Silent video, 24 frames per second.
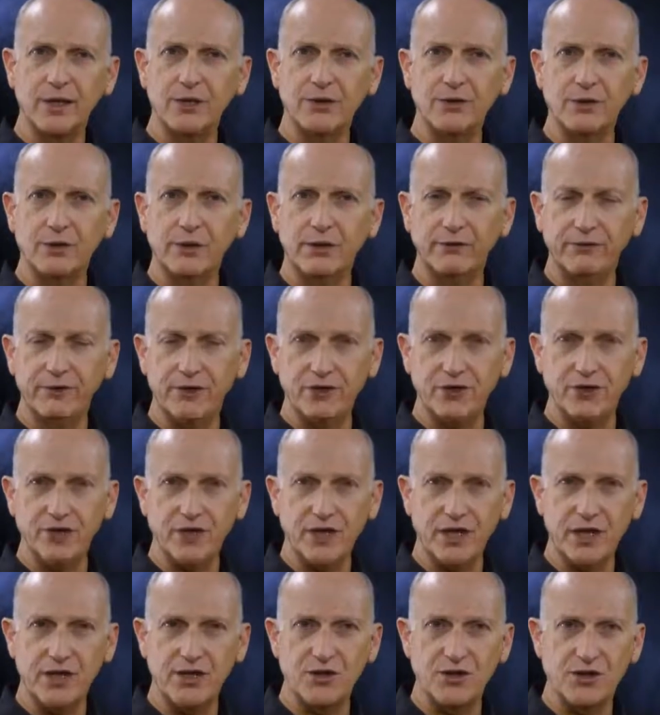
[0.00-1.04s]
during
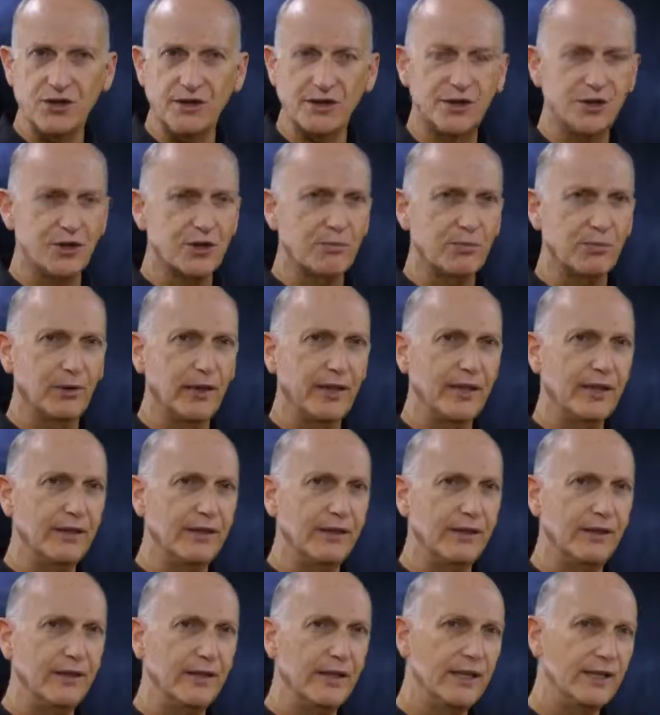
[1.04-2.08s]
visitation displayed
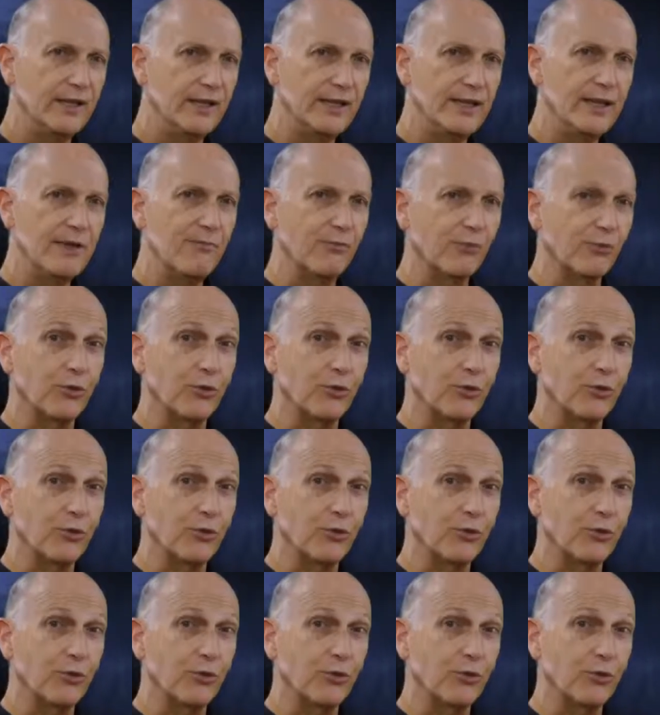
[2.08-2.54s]
the deep,